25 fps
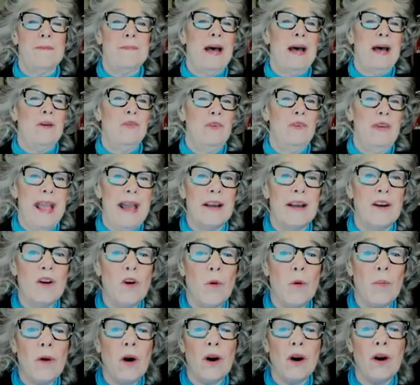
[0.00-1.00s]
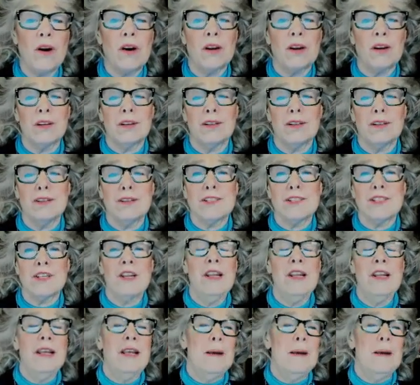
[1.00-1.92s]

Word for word: about nanoparticles,